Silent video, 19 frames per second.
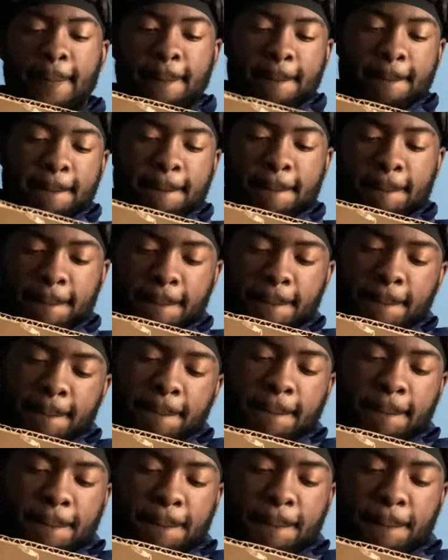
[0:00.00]

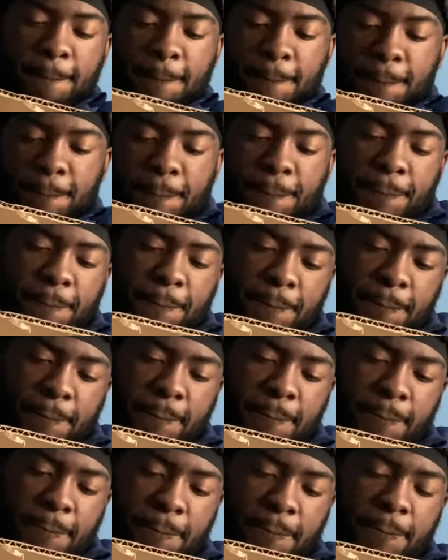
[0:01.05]

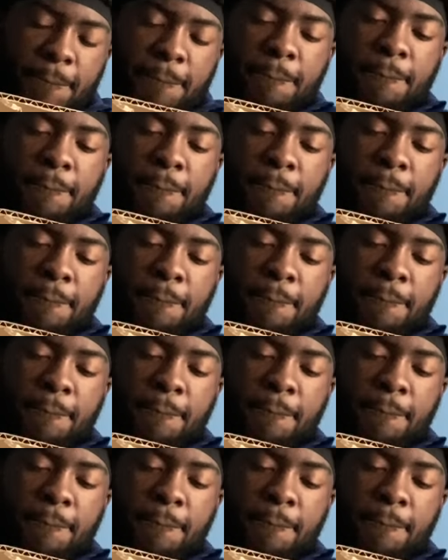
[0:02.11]
[no speech]